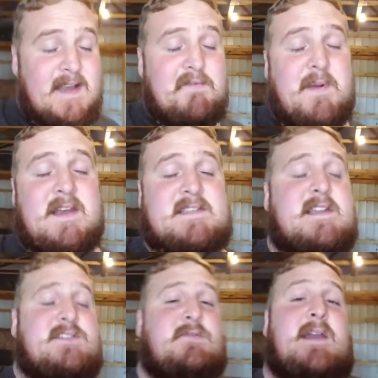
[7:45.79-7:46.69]
everybody's
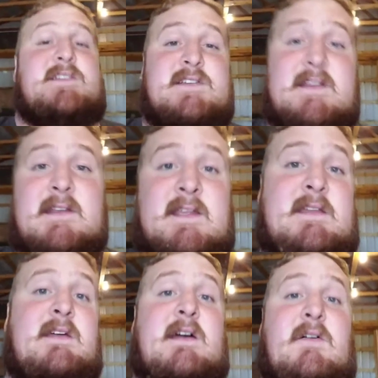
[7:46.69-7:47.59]
situation,
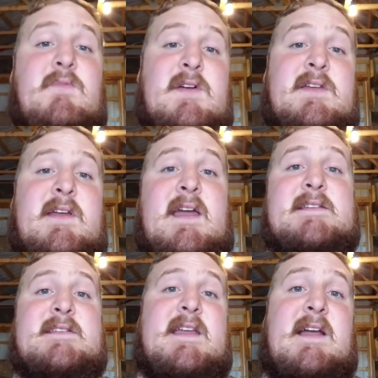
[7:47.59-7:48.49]
what you
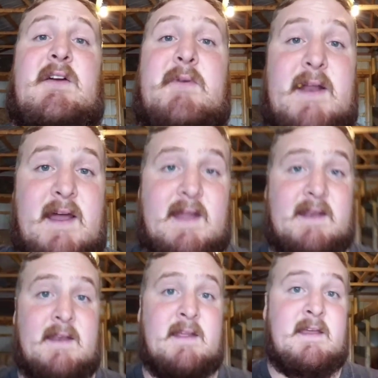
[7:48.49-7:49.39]
guys got going on.